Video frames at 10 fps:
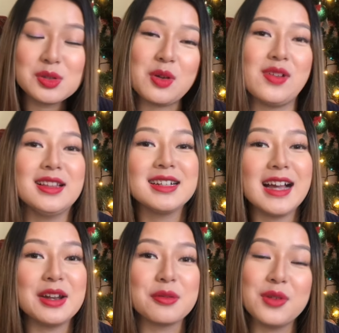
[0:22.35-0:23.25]
so if I look
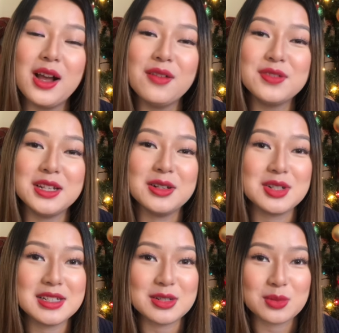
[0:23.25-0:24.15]
kind of rough, you know,
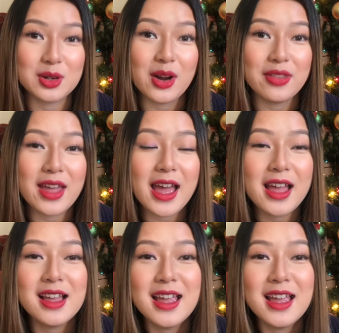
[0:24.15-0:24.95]
just disregard that.